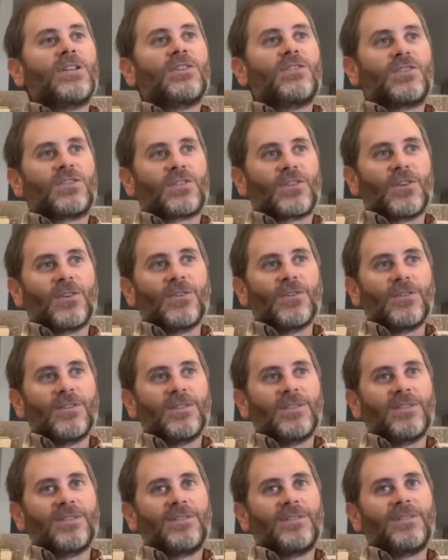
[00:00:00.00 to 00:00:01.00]

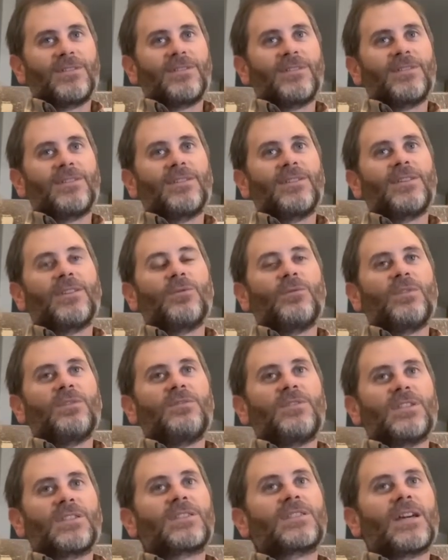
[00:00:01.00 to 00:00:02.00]
concern that
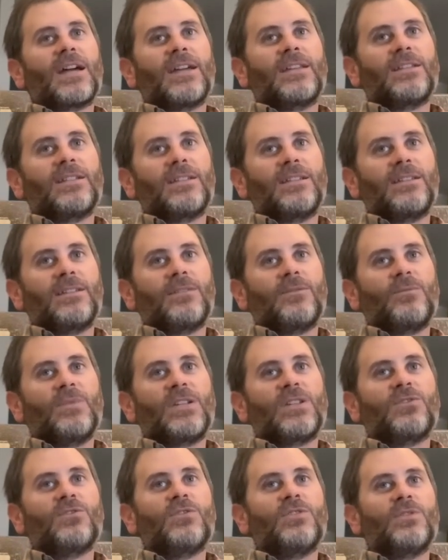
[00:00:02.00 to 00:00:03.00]
we've decided
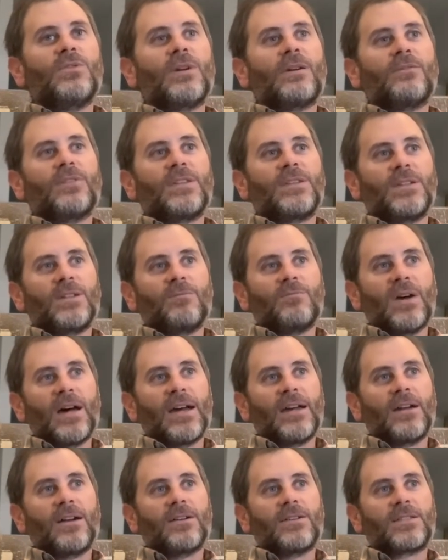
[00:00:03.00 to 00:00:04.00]
we can do everything
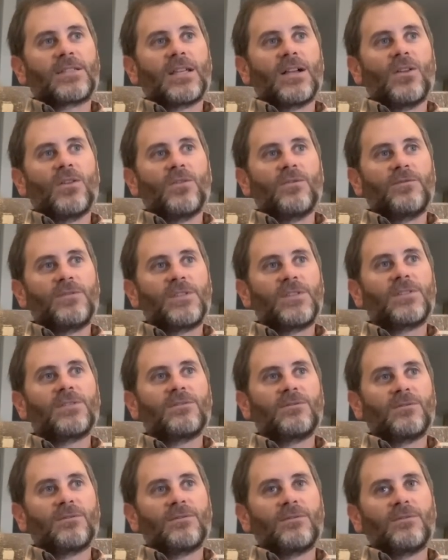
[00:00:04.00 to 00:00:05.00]
by ourselves,
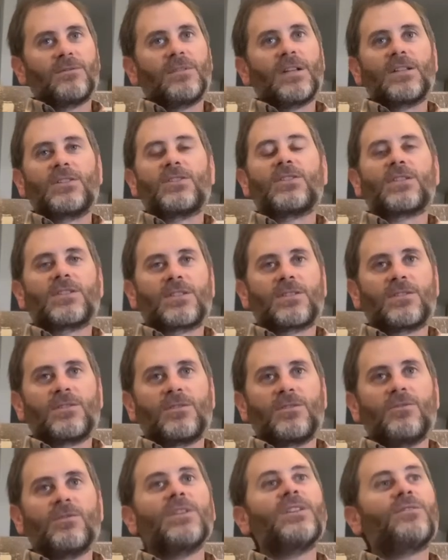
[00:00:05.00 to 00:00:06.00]
not just
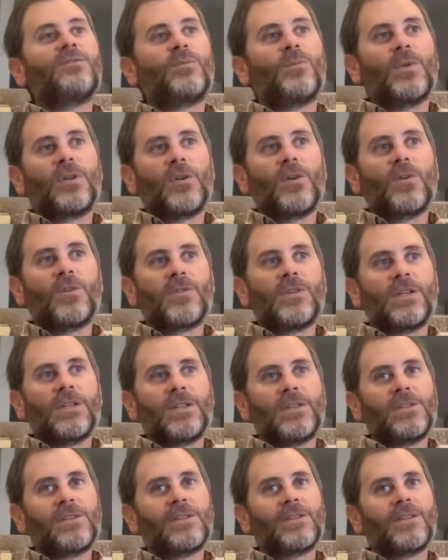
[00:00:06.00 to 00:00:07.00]
grief, but all
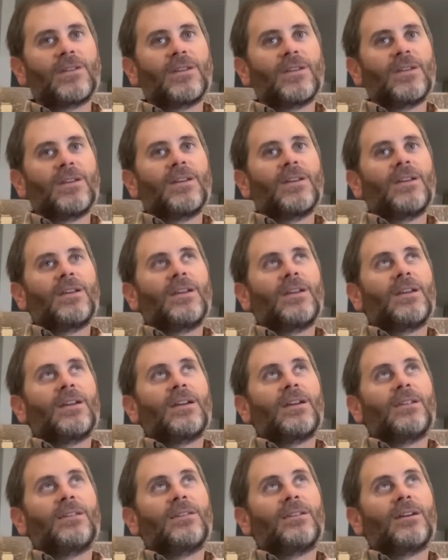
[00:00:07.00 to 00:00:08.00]
things.
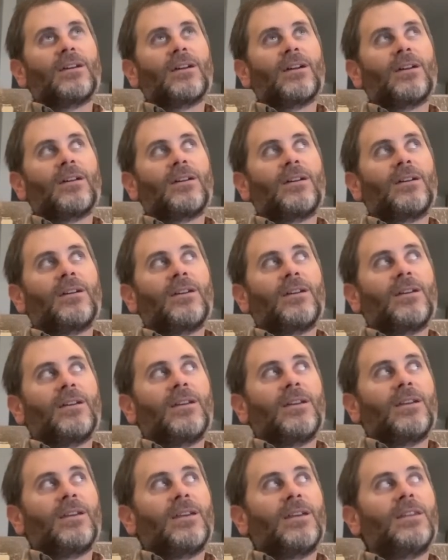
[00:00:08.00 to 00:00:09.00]
Yeah. And
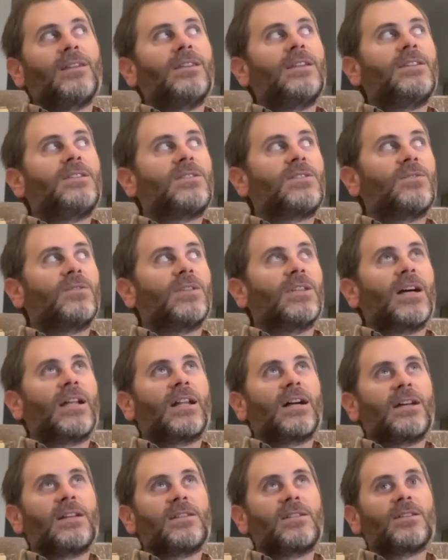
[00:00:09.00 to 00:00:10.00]
it leads to a lot
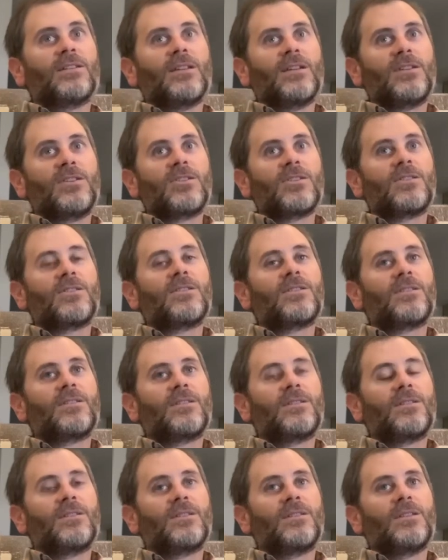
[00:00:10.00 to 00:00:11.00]
of isolation.
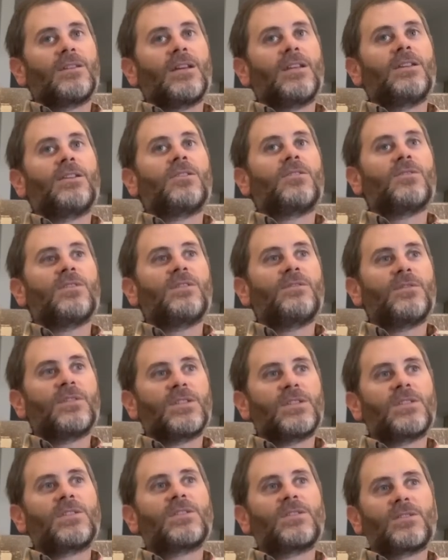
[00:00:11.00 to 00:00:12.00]
And in grief,
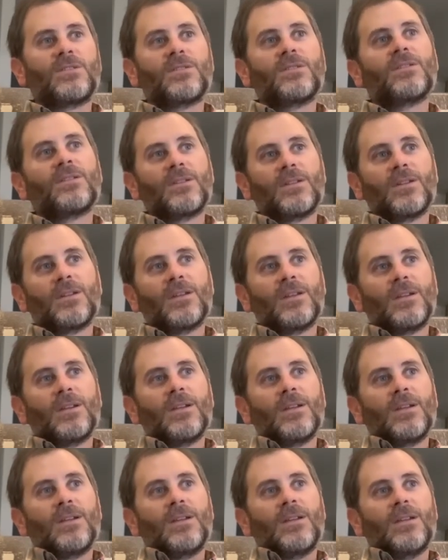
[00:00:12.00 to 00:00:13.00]
it's
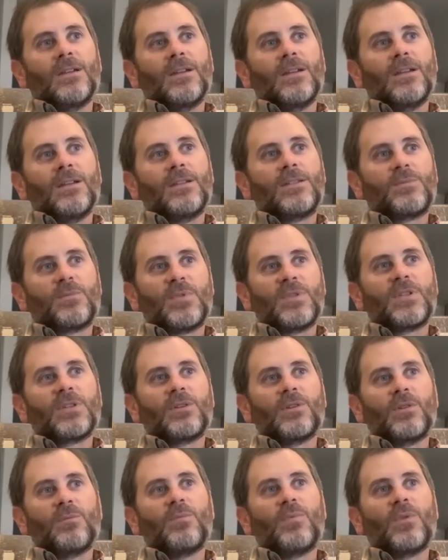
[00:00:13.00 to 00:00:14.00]
particularly...